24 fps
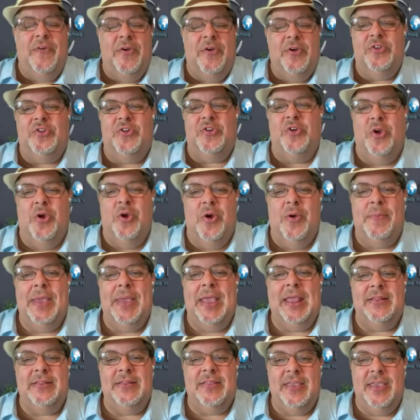very true. I
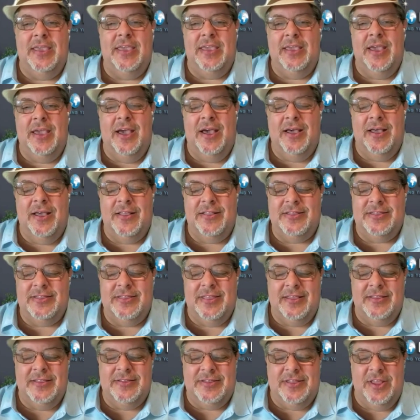mean, the uh,
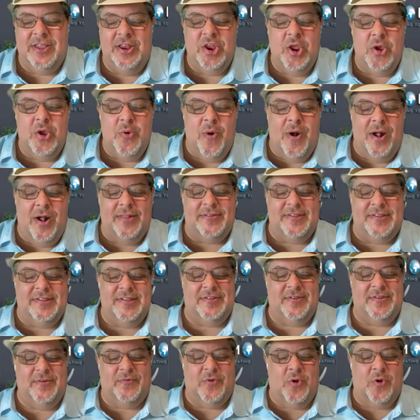the, the
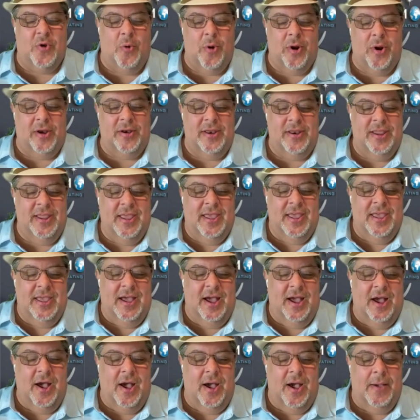nuances of court
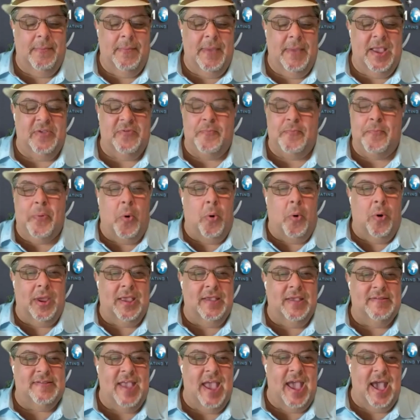um, is
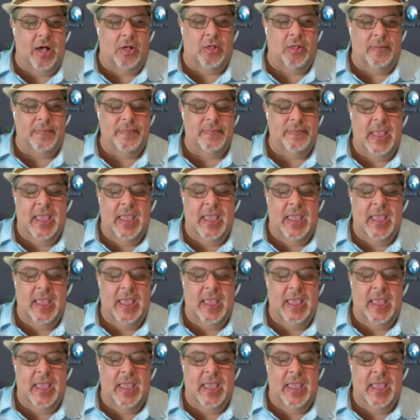boring as hell,